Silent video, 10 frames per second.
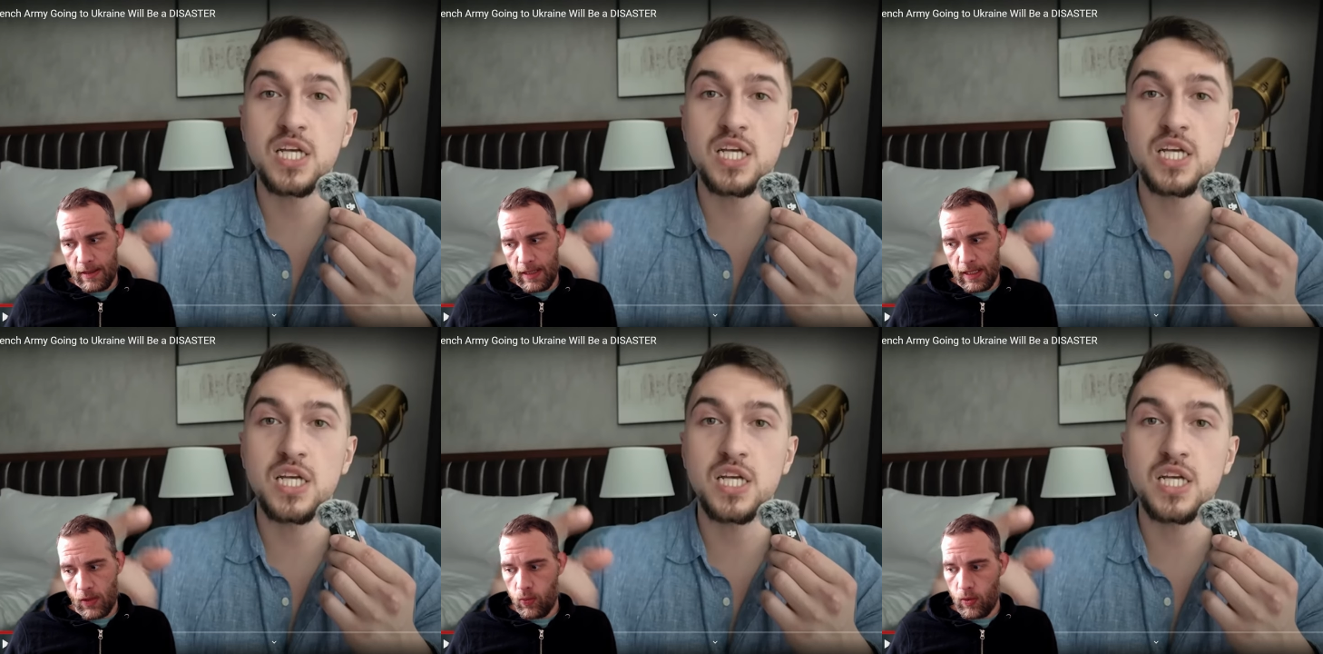
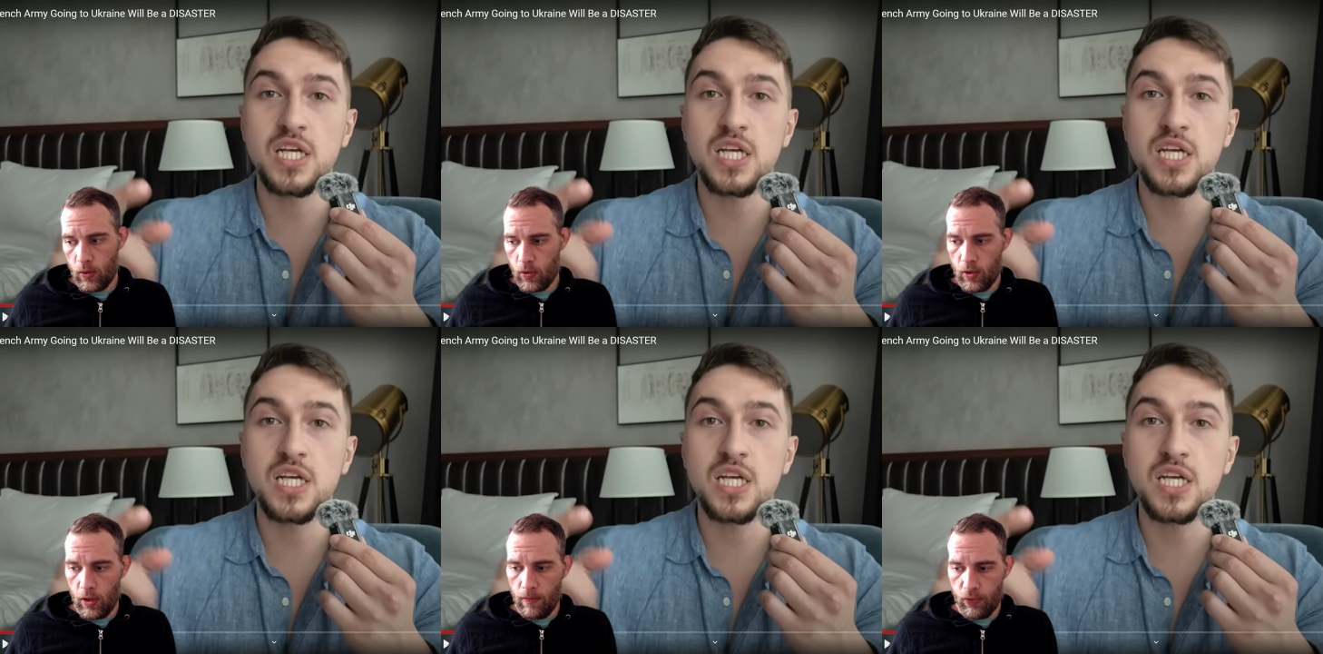Speaker 1: this was
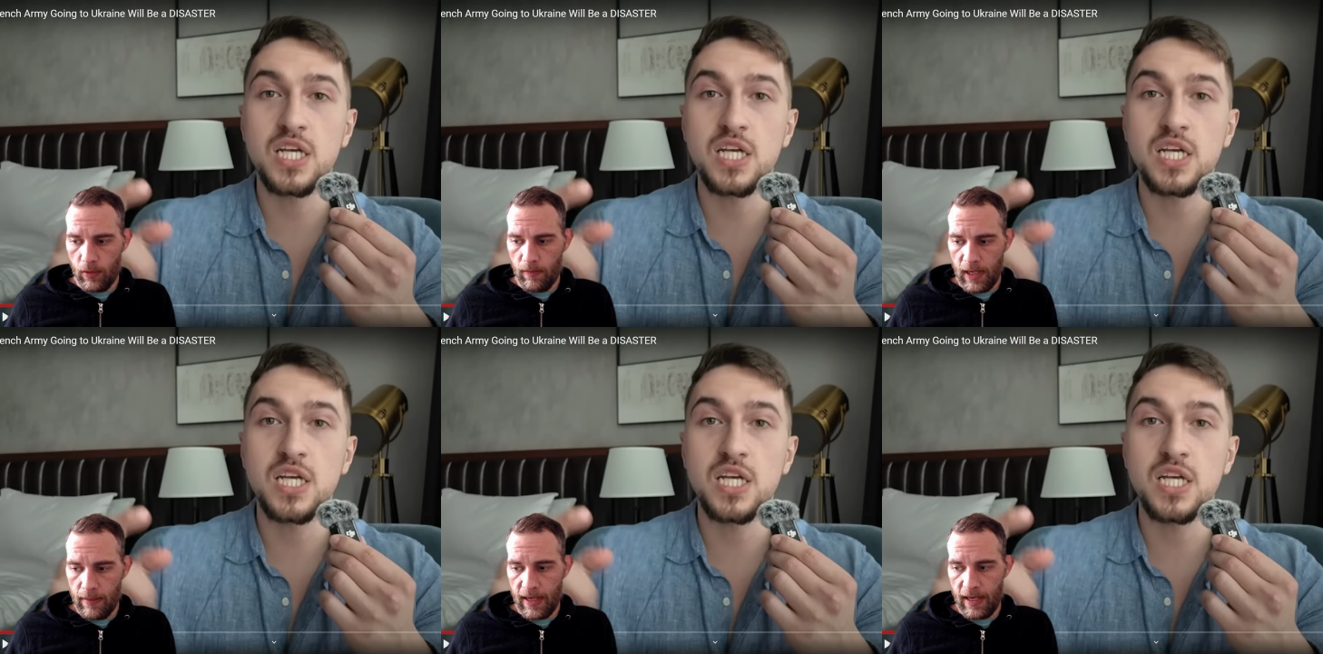a
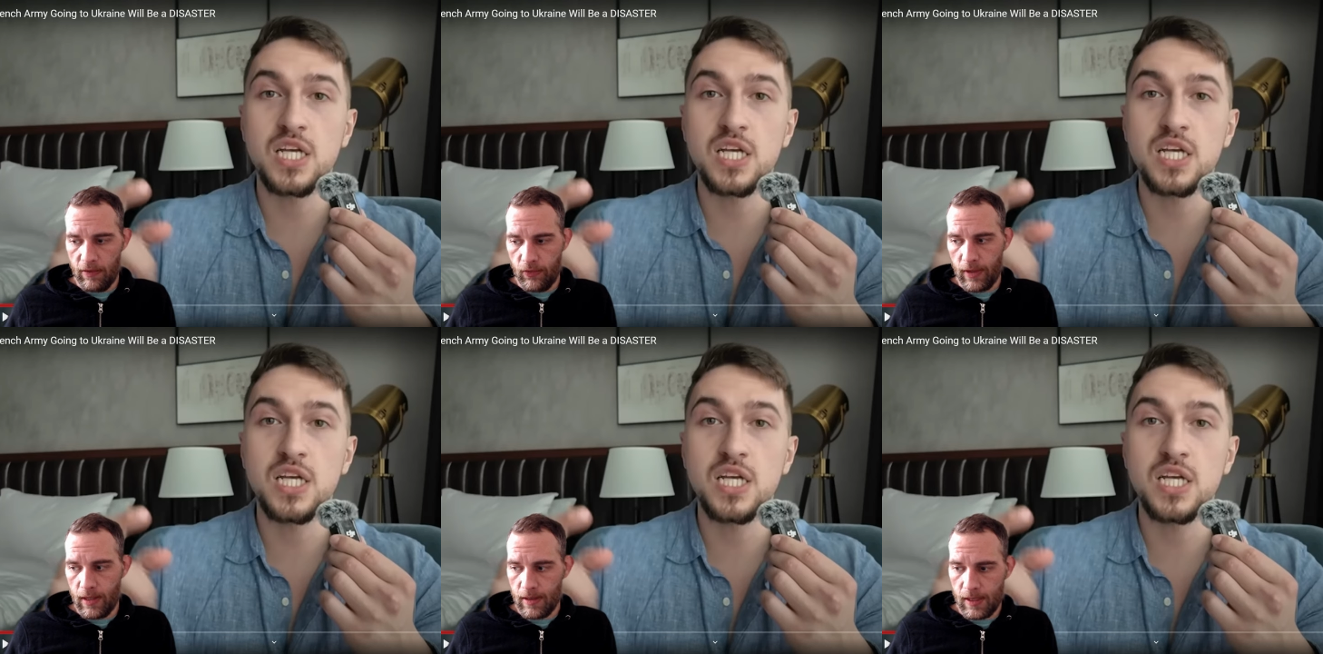problem, and
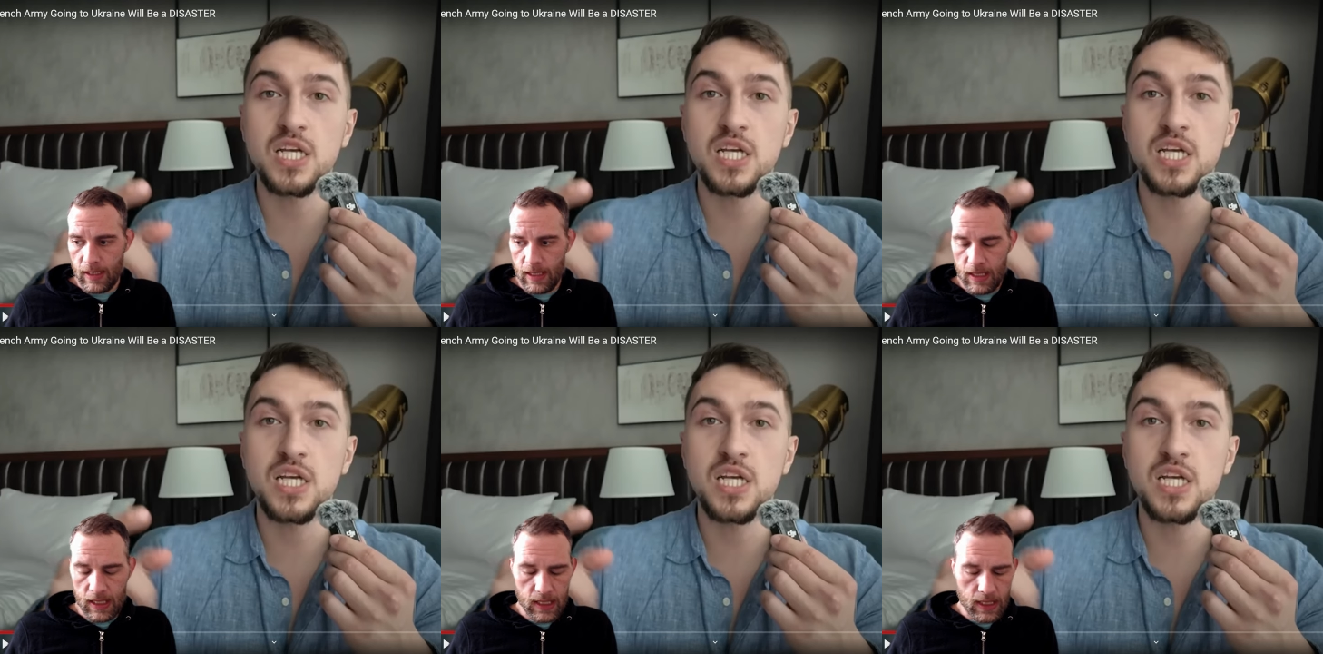France
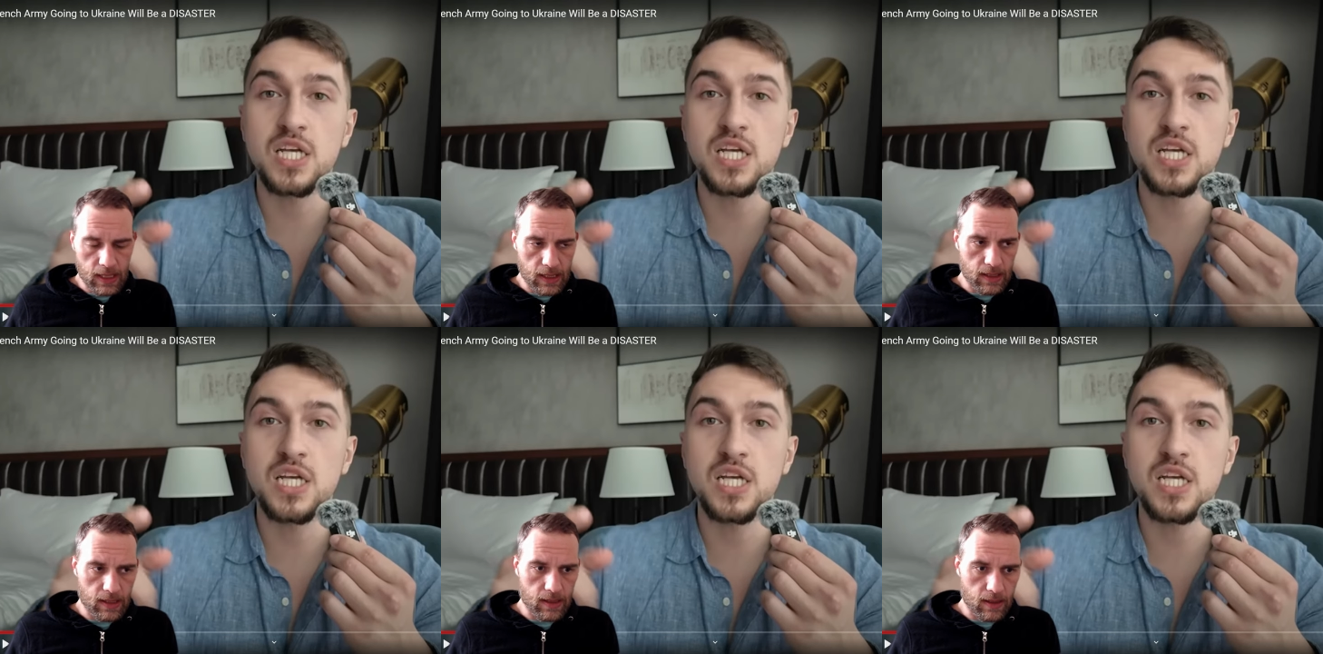
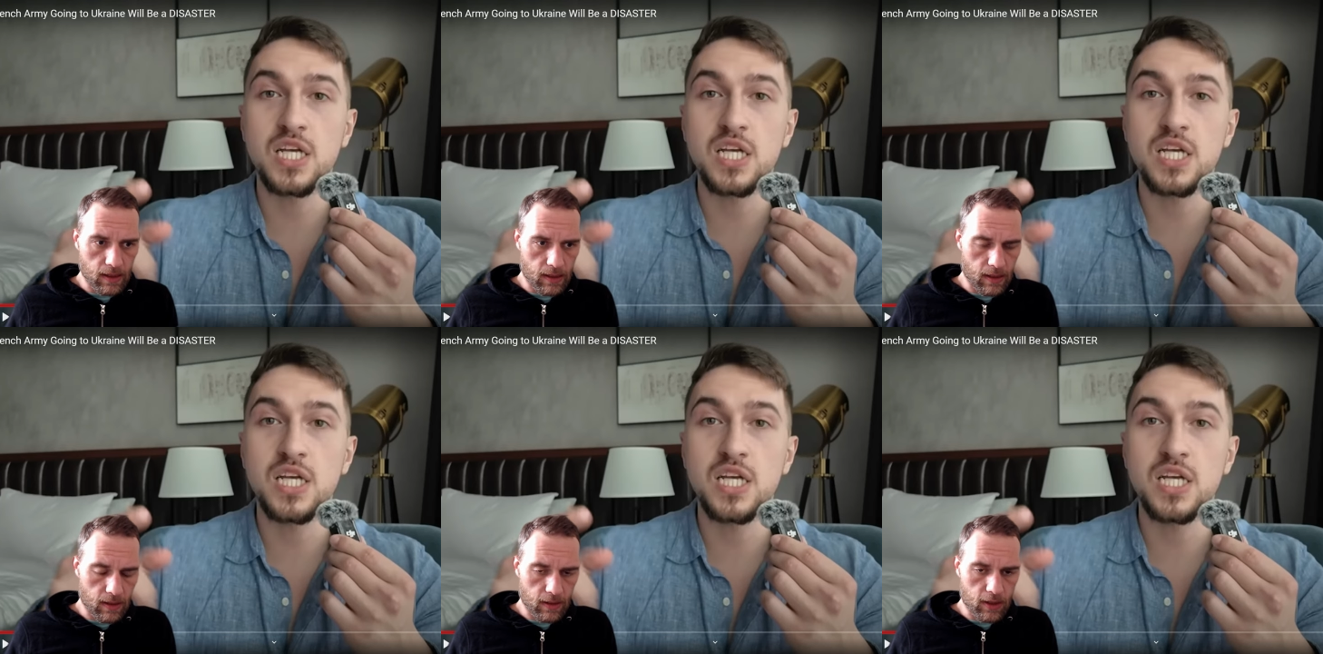is
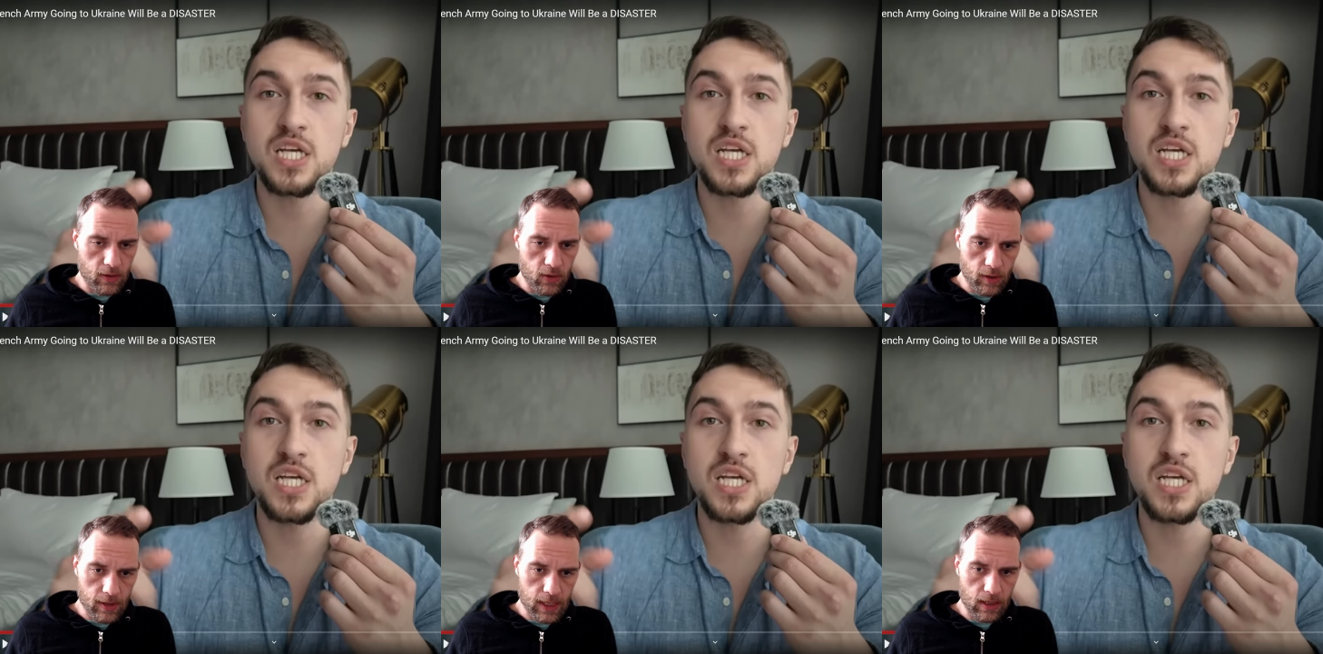uh,
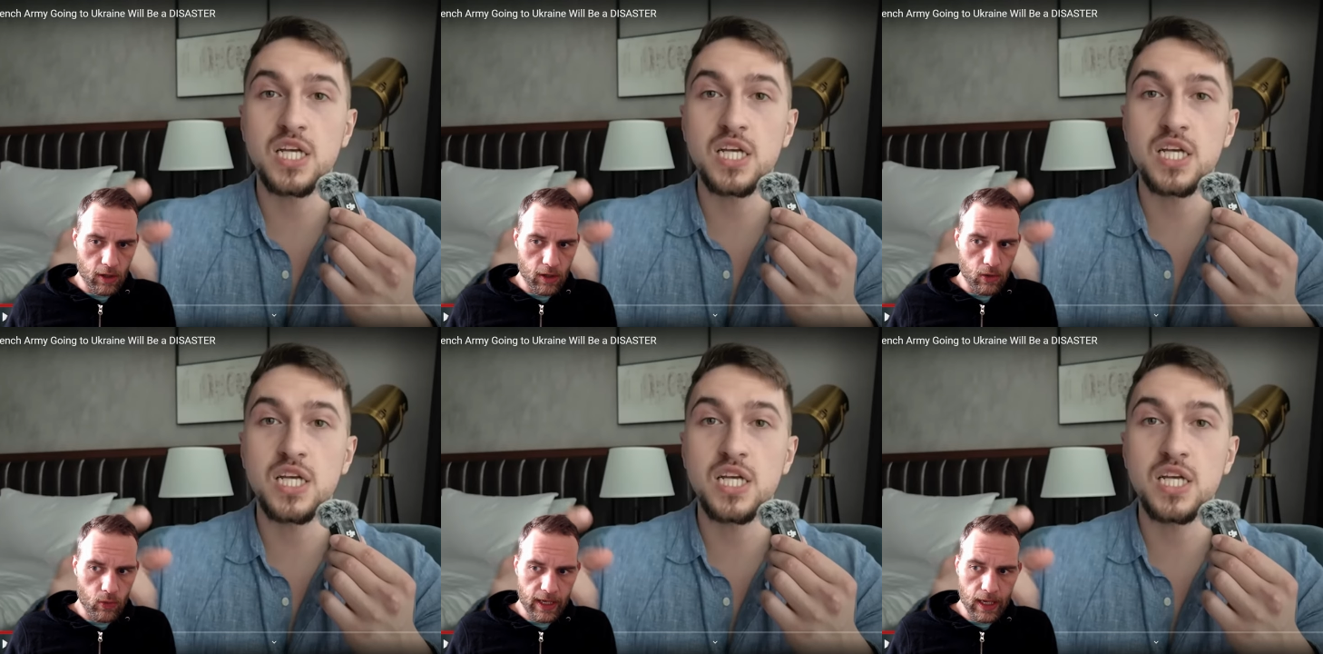conducting a
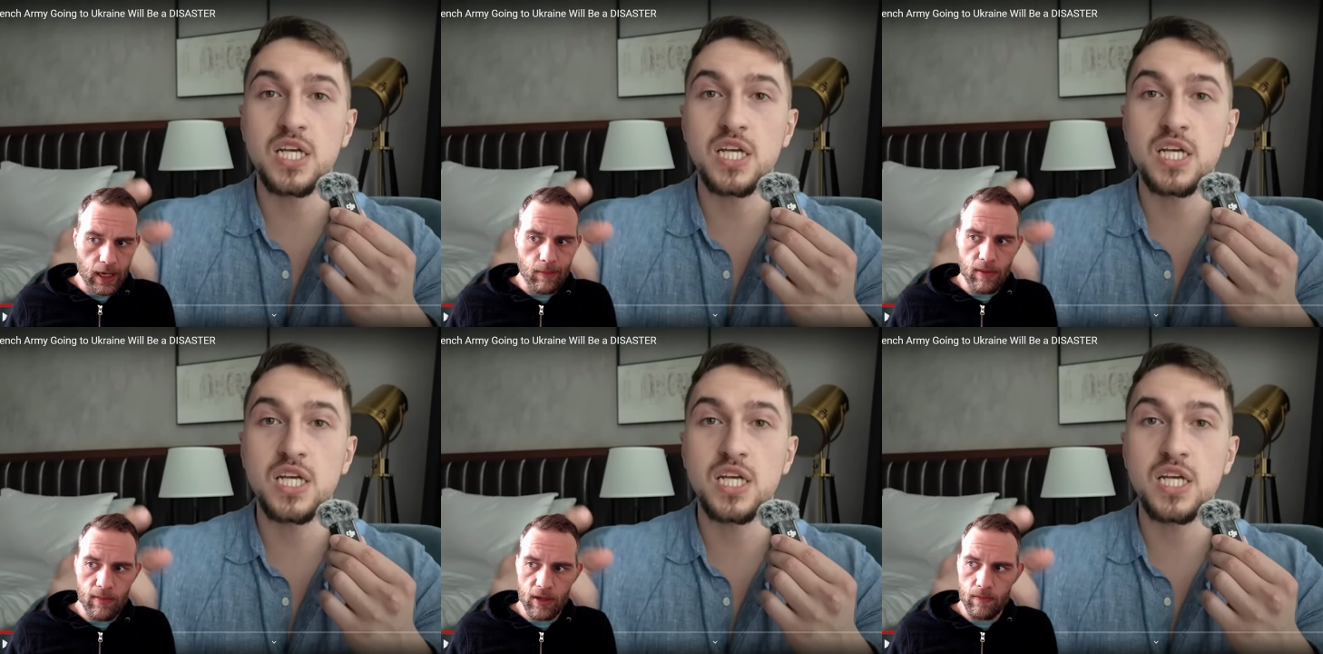
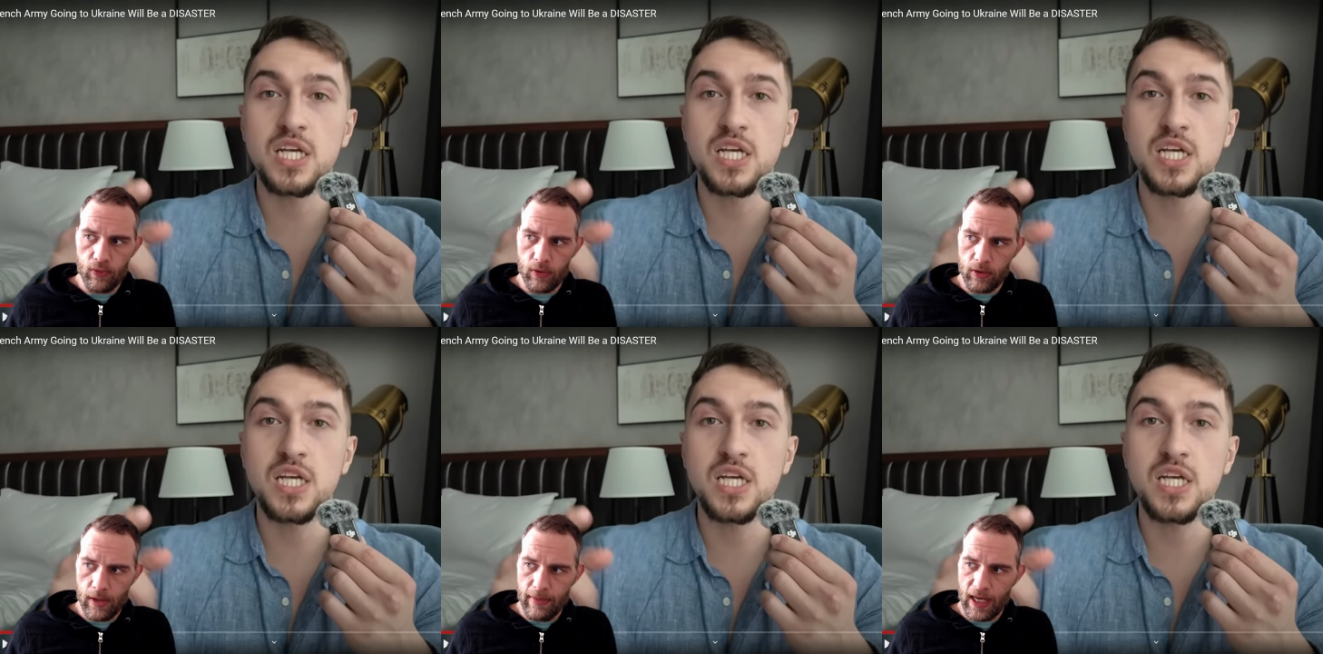rearmament program.